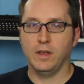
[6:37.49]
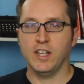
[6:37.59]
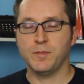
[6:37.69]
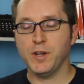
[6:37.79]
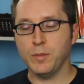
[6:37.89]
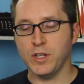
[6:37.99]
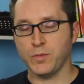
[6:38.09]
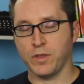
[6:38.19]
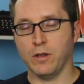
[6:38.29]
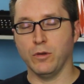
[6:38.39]
Experiments
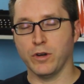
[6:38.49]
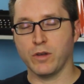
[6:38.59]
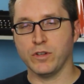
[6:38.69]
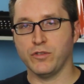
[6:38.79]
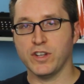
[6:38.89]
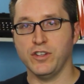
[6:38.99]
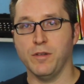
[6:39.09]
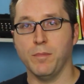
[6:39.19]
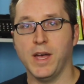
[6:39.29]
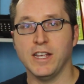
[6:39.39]
with caloric restriction
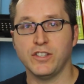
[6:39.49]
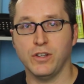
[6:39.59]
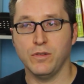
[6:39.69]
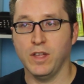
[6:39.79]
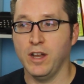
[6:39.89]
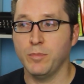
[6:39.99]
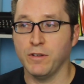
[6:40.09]
in mice showed an up